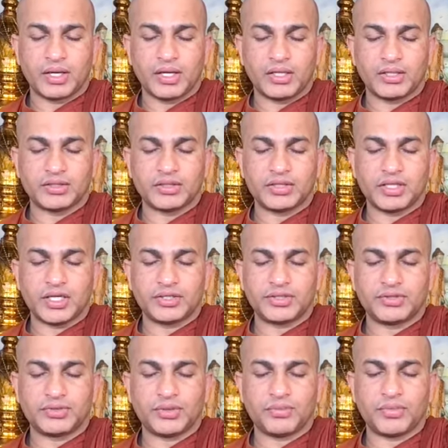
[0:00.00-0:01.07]
And
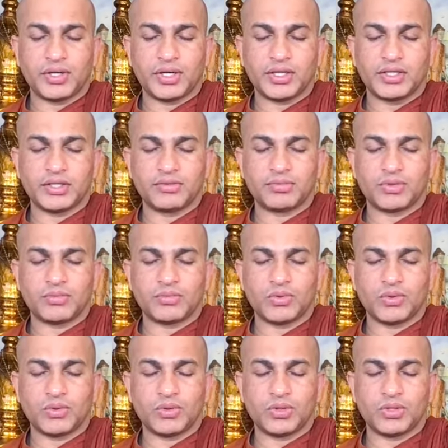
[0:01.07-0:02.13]
detach your mind from
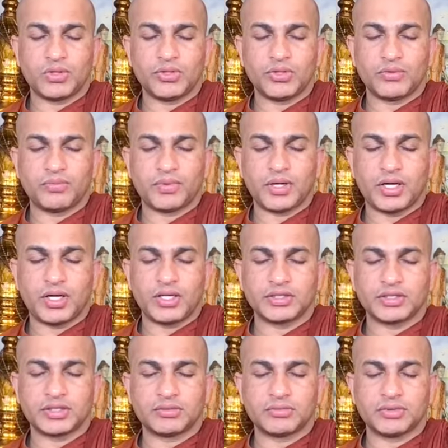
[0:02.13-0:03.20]
all your
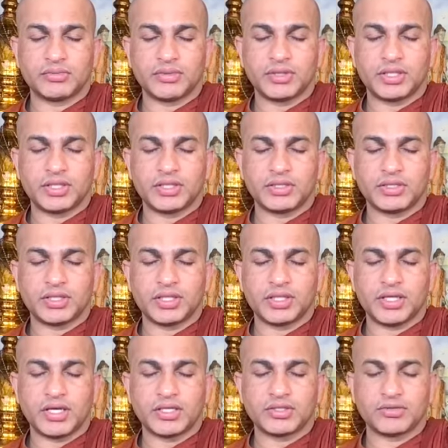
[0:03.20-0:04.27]
past memories and
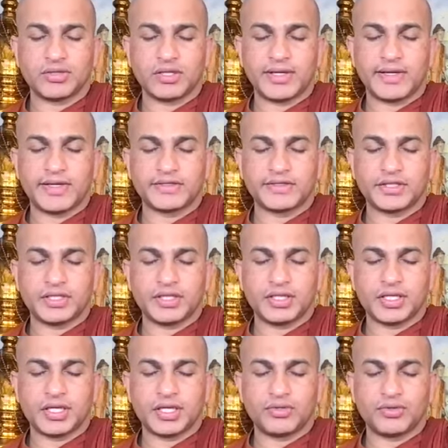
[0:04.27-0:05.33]
as well as any
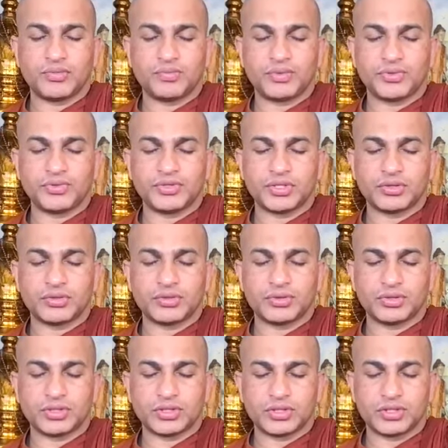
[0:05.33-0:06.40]
kind of future
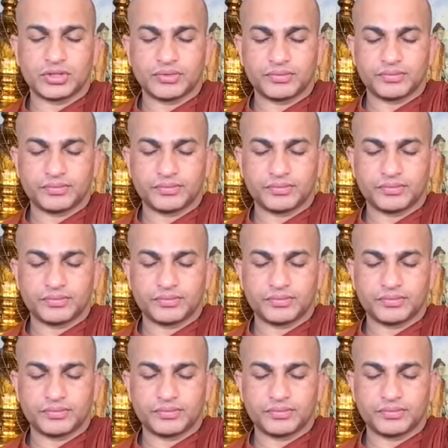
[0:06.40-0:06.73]
thoughts.